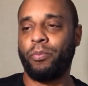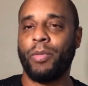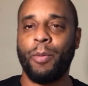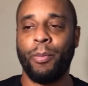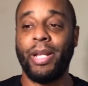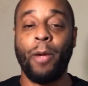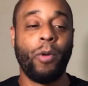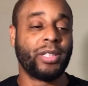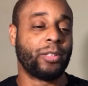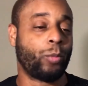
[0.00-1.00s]
But they
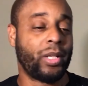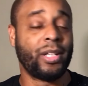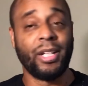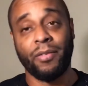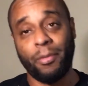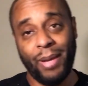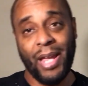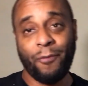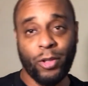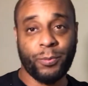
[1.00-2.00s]
wasn't willing to love a man
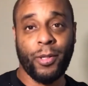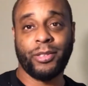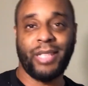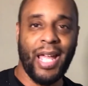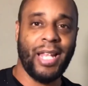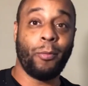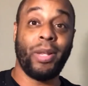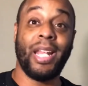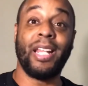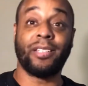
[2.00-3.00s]
for his personality when they
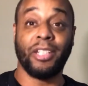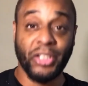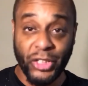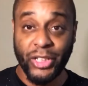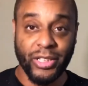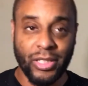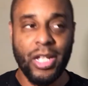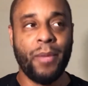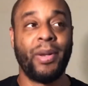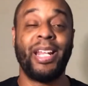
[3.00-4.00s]
looked it good.
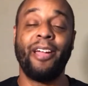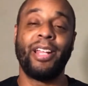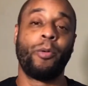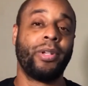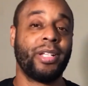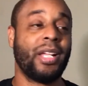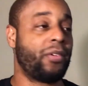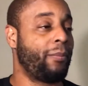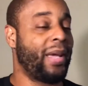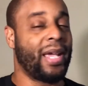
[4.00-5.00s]
But now they willing to love a
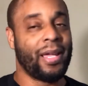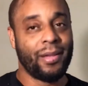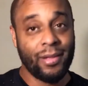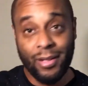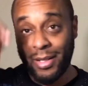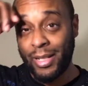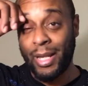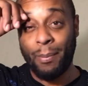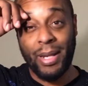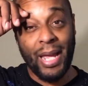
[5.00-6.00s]
man that
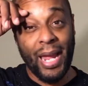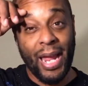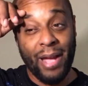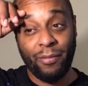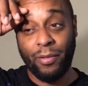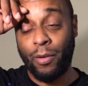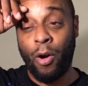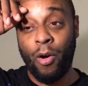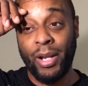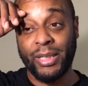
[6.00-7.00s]
may not have
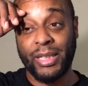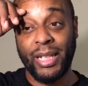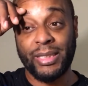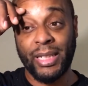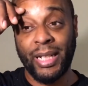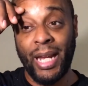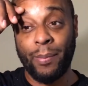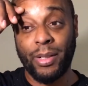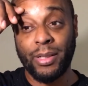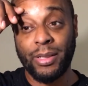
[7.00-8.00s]
all this glitz and glamour,
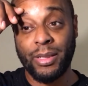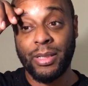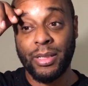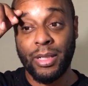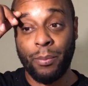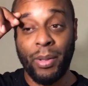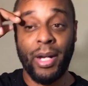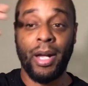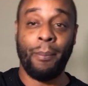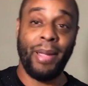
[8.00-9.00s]
but
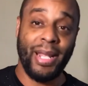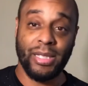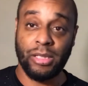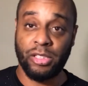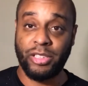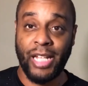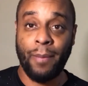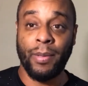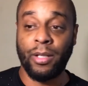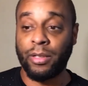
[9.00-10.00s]
a man that's in shape
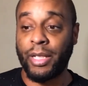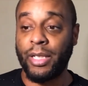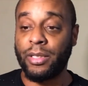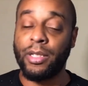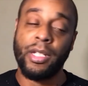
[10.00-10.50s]
and look decent.